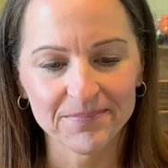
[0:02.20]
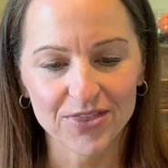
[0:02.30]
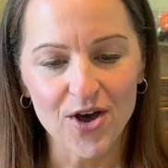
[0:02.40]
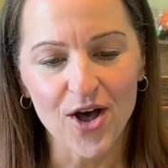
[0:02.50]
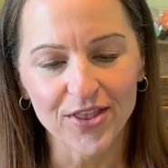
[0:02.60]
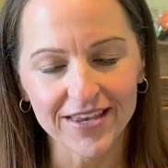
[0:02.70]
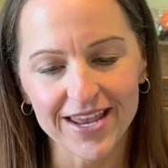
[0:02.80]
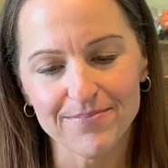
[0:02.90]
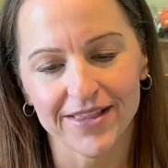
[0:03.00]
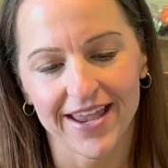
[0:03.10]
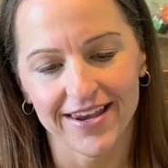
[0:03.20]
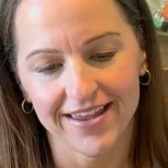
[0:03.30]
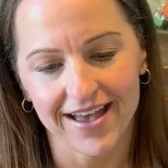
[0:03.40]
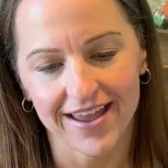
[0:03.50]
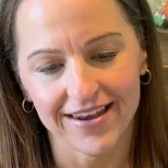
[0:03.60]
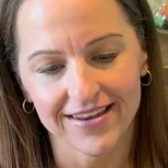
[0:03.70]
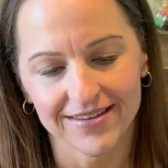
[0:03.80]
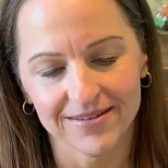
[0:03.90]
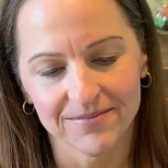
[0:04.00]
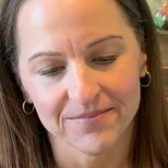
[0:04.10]
The Holiday Planning Guide.
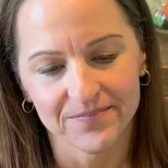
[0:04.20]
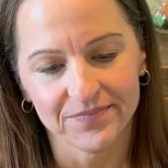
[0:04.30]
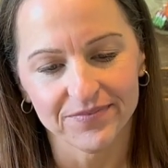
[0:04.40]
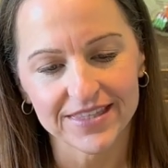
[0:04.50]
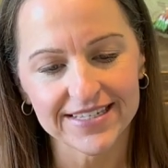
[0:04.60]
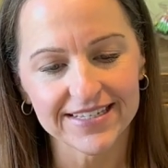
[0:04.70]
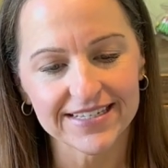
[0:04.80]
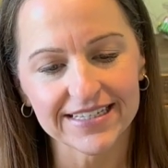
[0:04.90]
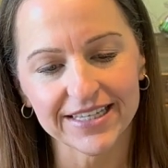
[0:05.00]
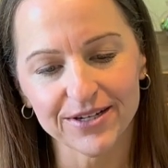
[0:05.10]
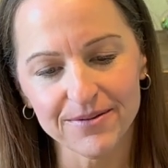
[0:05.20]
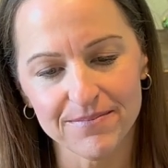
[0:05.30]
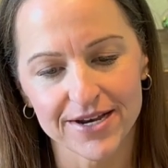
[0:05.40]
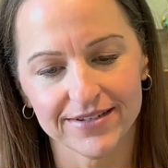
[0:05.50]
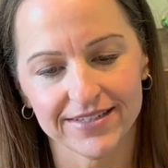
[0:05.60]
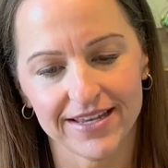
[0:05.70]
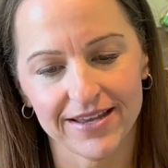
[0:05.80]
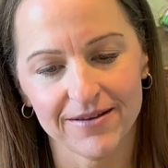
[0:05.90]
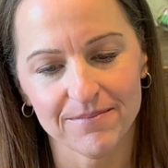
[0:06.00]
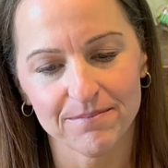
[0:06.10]
This is a little
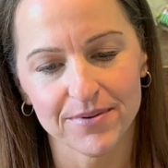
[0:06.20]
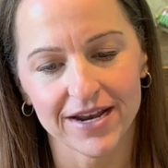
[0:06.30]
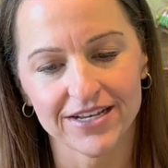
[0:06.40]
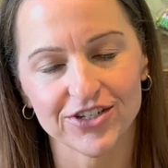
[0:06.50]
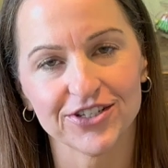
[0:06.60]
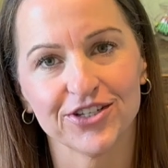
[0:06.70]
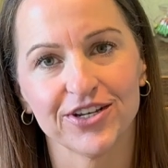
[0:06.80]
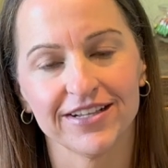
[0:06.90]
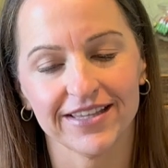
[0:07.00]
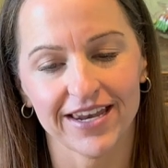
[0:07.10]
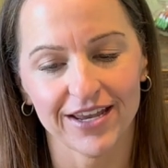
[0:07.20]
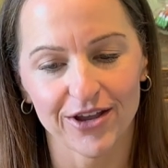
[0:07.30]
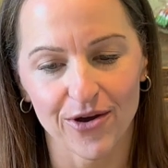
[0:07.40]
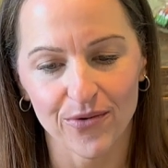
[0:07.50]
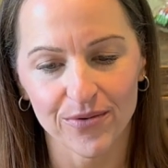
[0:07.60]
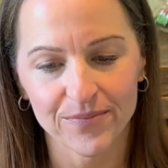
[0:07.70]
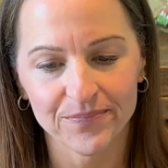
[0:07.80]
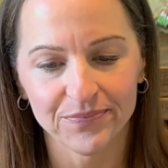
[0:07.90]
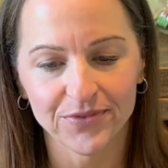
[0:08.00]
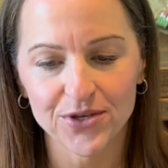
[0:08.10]
embarrassing, but I just couldn't let it go.
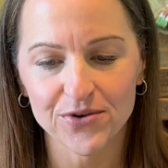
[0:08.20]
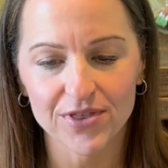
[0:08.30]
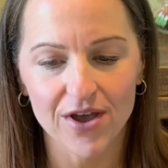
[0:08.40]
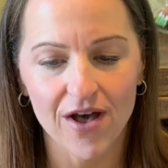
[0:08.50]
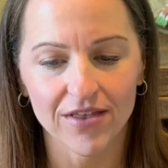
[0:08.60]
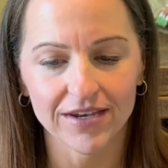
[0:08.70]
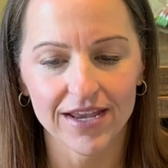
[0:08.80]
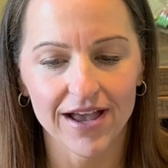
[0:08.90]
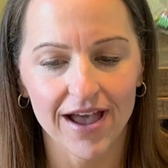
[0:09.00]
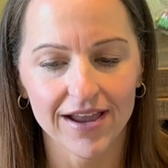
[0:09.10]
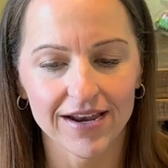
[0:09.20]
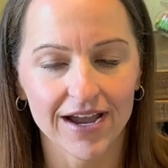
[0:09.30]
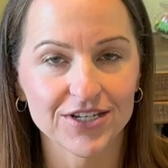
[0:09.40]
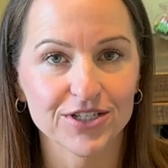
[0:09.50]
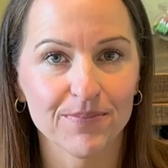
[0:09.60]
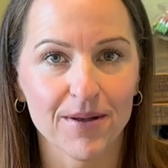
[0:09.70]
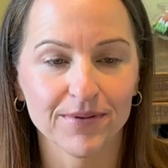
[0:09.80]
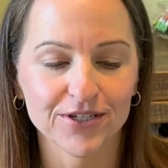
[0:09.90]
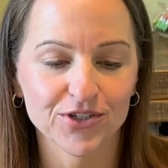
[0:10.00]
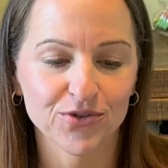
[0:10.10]
You know that holiday guide I just
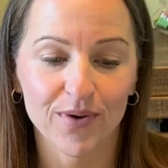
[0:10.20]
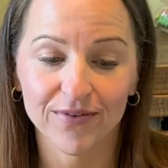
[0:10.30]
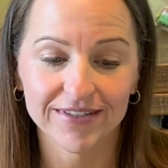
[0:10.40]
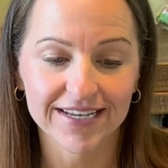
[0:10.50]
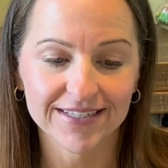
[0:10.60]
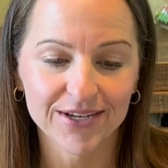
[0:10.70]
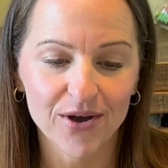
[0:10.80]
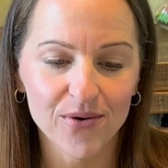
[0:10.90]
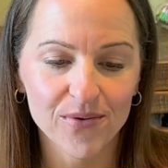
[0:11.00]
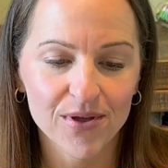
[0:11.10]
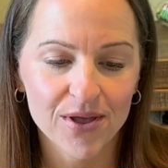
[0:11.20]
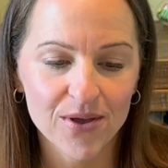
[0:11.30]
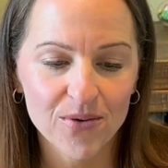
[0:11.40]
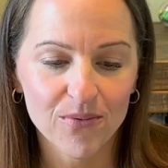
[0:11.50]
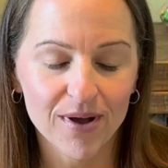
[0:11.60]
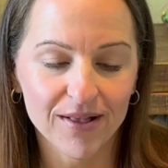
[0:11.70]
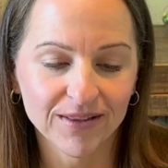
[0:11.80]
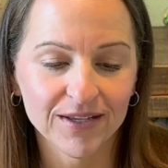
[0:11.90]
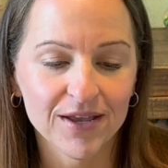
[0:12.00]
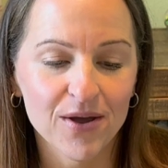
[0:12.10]
published 12 days ago?
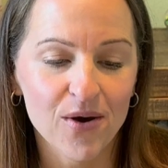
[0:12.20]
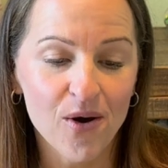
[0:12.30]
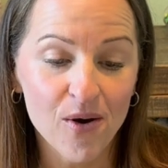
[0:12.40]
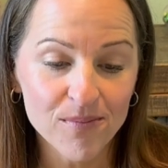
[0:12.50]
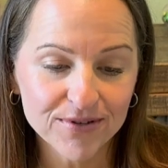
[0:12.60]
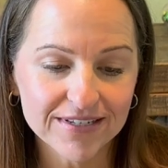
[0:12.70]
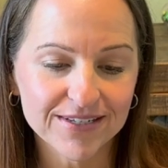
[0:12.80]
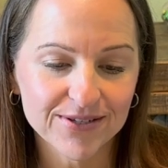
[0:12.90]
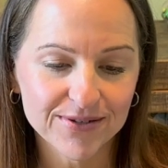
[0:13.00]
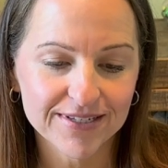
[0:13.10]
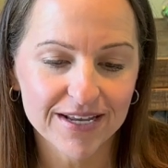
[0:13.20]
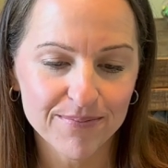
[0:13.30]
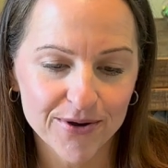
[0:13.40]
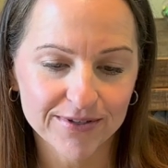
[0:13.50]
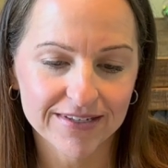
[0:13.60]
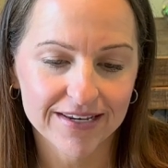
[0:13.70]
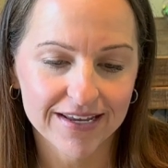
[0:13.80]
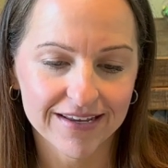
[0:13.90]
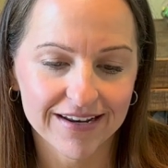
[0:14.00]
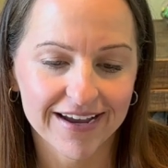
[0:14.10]
Well, almost as soon as I posted
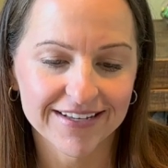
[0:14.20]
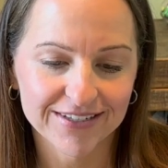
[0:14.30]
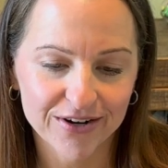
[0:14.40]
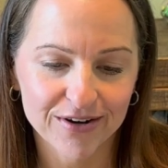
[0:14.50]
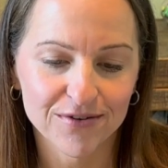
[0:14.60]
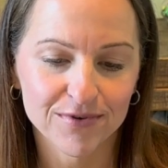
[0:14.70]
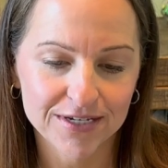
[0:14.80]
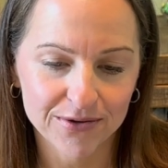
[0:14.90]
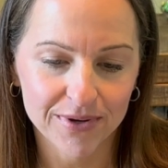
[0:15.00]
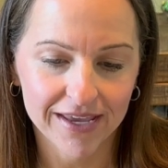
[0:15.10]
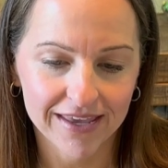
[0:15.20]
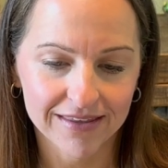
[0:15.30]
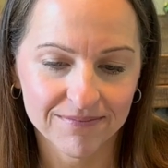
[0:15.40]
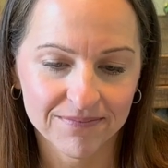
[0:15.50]
it, I started redoing it.